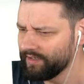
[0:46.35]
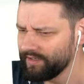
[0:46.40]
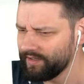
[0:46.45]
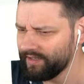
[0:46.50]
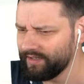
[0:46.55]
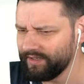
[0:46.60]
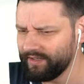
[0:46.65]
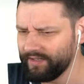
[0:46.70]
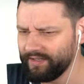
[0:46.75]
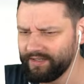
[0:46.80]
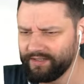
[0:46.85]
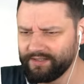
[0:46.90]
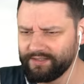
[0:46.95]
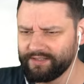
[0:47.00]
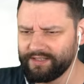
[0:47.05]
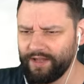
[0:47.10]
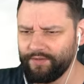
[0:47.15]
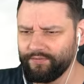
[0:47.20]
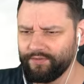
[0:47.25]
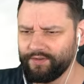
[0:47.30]
the
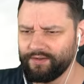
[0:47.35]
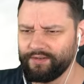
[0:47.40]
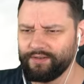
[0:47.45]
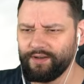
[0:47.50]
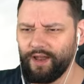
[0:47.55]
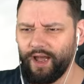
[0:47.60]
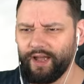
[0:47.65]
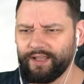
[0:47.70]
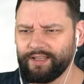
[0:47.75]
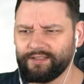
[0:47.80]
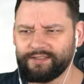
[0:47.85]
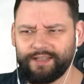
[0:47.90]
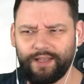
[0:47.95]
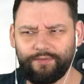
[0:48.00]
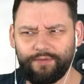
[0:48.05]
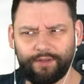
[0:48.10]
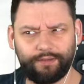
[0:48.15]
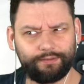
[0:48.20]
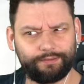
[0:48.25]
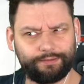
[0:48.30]

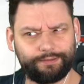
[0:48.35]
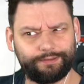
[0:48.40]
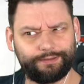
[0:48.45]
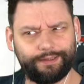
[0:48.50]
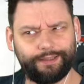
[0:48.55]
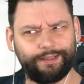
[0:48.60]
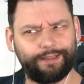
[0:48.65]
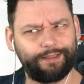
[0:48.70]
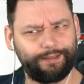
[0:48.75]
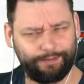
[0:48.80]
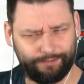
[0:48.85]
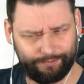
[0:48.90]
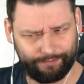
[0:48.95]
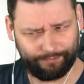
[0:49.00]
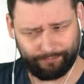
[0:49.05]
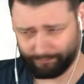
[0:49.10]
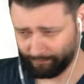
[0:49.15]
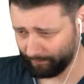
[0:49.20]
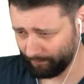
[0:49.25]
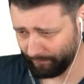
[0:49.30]
797s, the
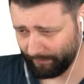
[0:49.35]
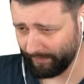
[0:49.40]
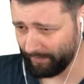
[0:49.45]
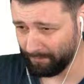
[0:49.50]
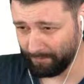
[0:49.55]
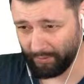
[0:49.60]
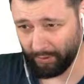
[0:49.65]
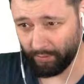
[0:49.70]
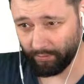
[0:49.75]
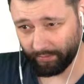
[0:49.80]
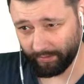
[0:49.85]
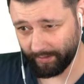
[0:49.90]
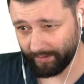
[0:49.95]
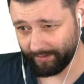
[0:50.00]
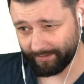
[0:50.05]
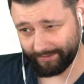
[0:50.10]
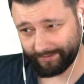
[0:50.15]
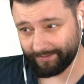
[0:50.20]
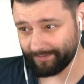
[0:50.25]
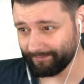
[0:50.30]

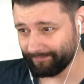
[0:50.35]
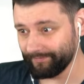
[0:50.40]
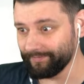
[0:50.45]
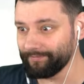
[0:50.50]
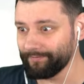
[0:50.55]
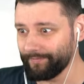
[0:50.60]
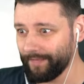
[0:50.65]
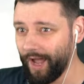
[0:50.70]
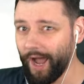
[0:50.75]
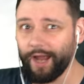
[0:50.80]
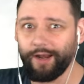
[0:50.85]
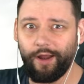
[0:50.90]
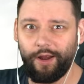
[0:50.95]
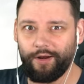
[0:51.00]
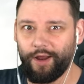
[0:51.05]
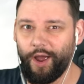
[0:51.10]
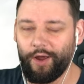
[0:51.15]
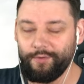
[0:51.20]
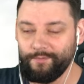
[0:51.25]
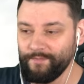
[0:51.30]
belugas? I don't
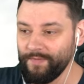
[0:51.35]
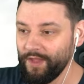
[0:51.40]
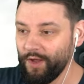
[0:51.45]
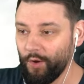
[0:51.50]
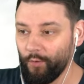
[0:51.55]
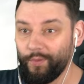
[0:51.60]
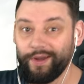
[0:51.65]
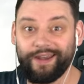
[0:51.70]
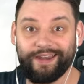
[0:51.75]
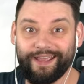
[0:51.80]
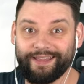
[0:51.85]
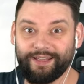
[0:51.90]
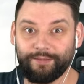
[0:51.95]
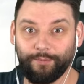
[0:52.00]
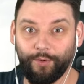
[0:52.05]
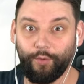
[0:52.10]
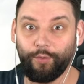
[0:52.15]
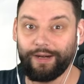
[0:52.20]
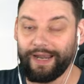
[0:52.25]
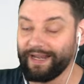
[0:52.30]
know. We're going to get
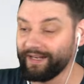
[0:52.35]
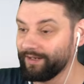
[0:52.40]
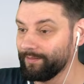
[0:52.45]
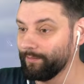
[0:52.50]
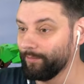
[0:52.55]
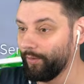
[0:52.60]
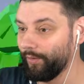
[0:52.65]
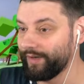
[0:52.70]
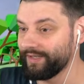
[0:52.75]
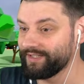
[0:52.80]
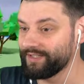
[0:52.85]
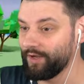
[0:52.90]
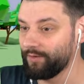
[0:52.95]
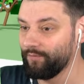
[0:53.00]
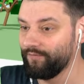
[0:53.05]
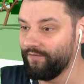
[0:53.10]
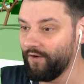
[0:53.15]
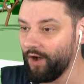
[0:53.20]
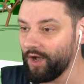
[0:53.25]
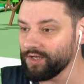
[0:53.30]
them all landing, boys. So
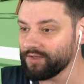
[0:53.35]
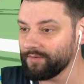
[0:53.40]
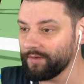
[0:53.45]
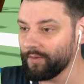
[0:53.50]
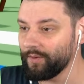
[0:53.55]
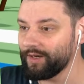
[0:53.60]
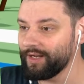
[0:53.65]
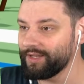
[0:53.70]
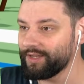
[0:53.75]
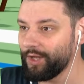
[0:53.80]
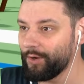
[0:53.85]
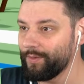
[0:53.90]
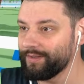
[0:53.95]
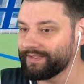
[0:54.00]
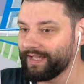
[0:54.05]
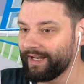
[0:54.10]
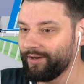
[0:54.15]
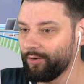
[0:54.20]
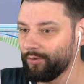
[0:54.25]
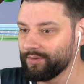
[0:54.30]
first what we're going to do is
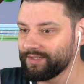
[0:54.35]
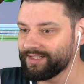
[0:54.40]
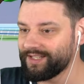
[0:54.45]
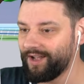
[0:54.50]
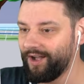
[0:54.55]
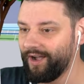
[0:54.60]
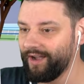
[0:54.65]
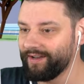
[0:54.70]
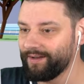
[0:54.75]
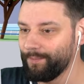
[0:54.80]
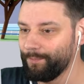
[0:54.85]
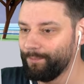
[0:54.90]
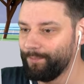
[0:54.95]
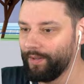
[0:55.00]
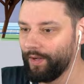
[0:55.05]
get it all started and